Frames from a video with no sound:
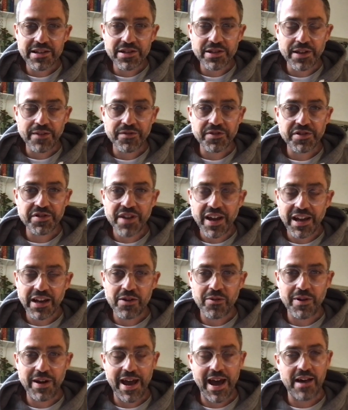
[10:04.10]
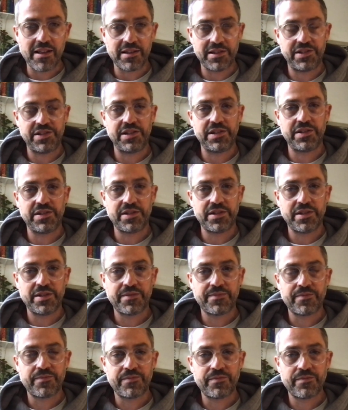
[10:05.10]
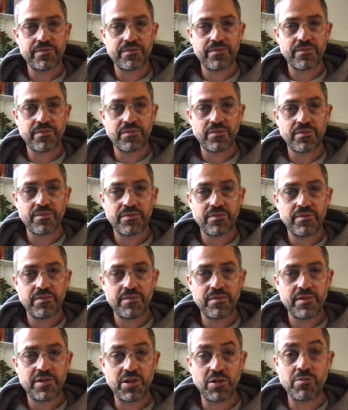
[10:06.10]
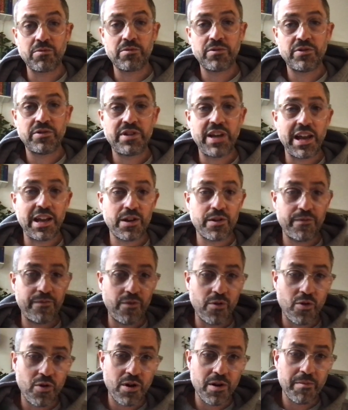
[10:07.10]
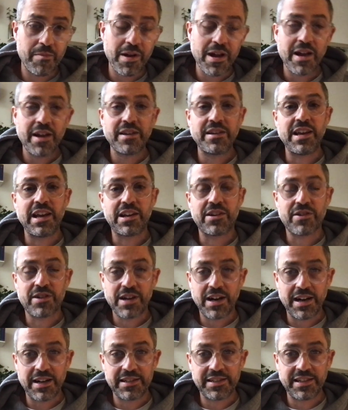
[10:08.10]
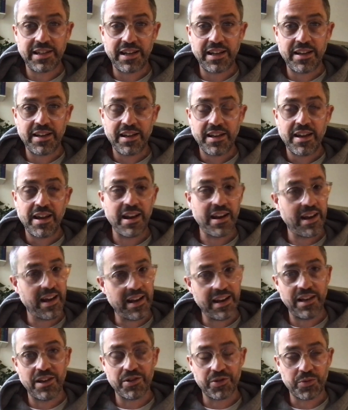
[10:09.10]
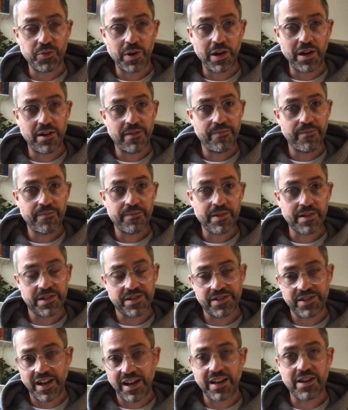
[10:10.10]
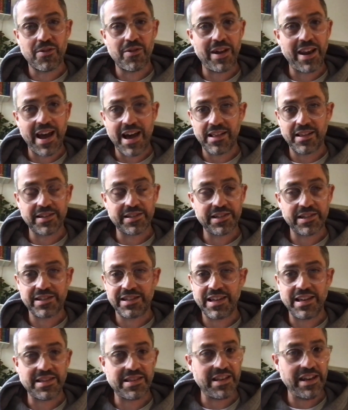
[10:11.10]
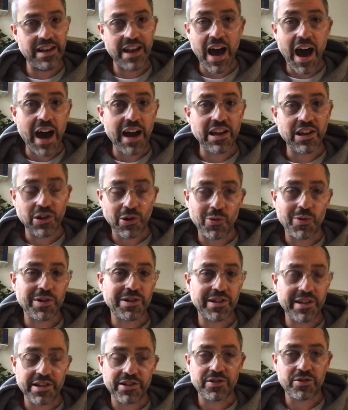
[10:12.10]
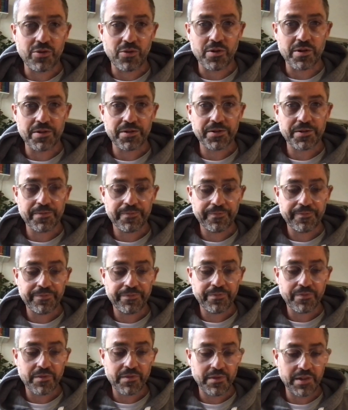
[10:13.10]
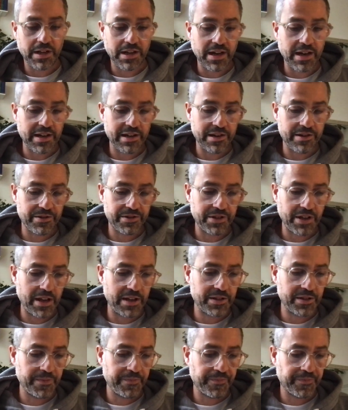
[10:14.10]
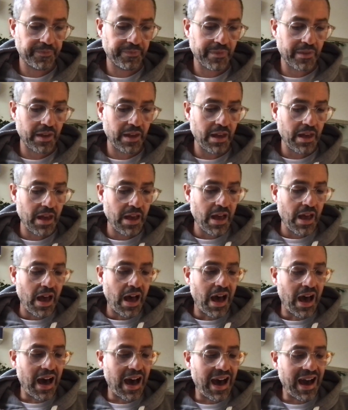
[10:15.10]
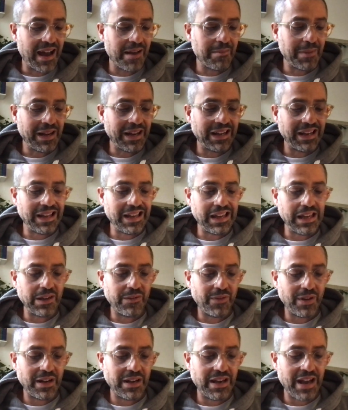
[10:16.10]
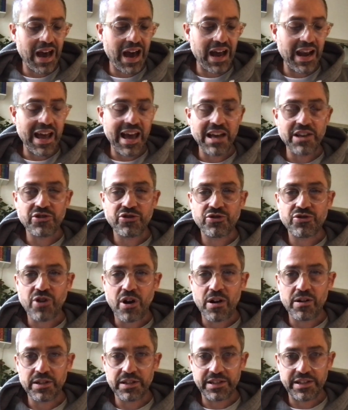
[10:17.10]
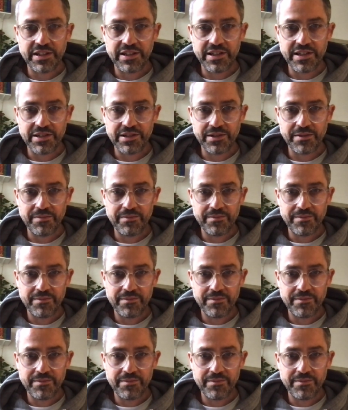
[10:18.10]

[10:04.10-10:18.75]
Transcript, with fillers: of psychoanalysis. So take your form, take your content, and head elsewhere, because psychoanalysis is not your discourse, Lacan here says. I mean, even not as charlatanism.